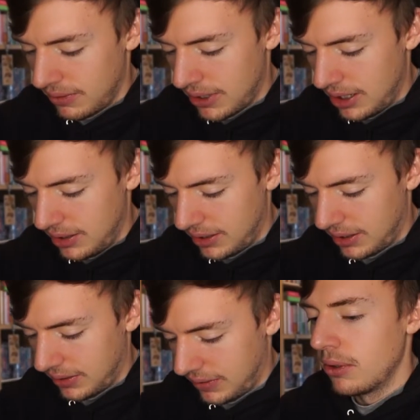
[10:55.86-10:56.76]
Right.
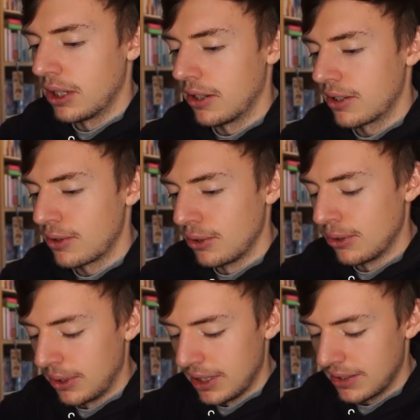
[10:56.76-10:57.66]
Well, I got to sort
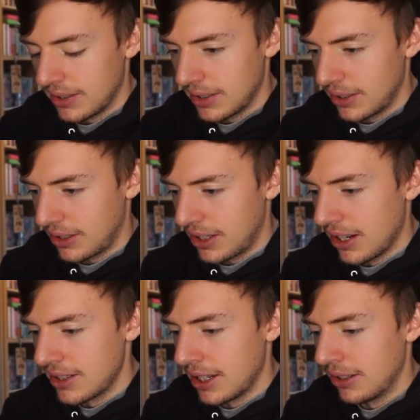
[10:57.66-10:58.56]
all these
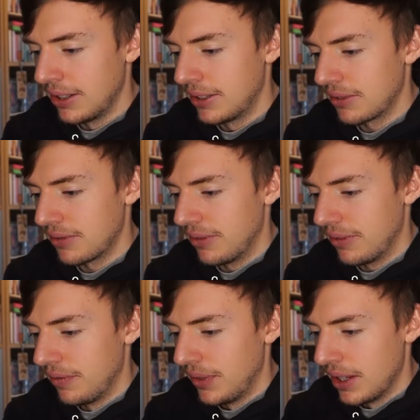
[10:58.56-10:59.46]
cards out. They're
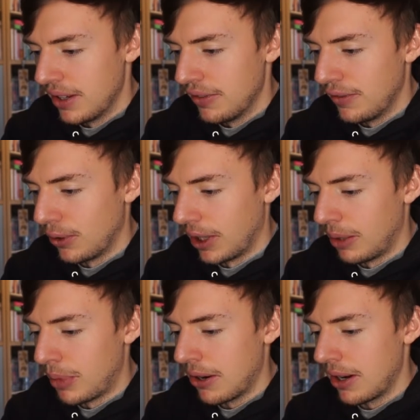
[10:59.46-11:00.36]
falling
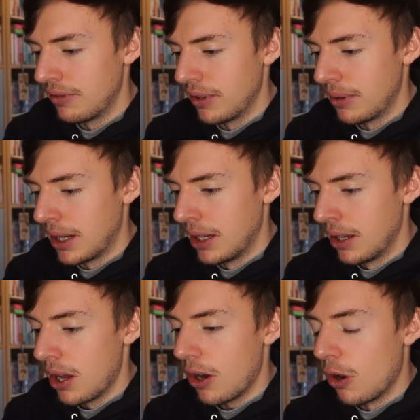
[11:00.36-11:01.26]
about everywhere.
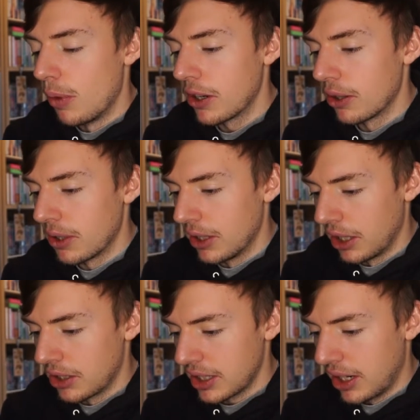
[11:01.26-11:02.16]
Oh my God, we got
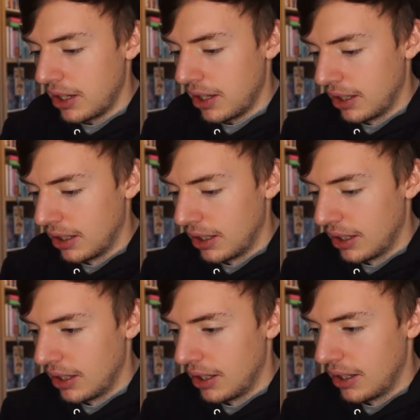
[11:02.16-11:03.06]
another shiny.
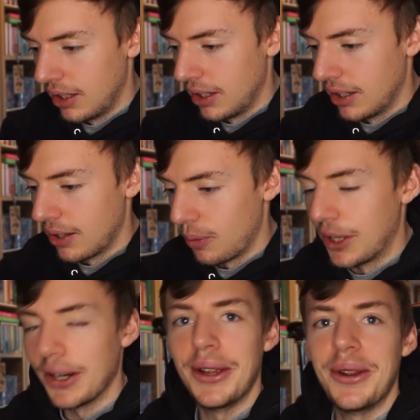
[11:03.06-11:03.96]
We
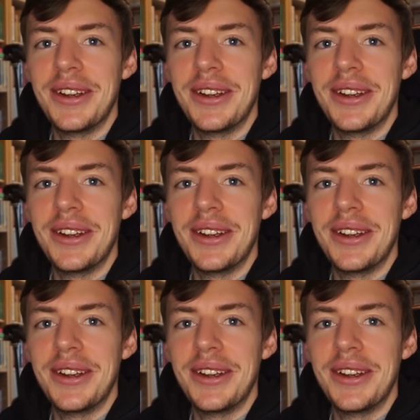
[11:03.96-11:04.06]
got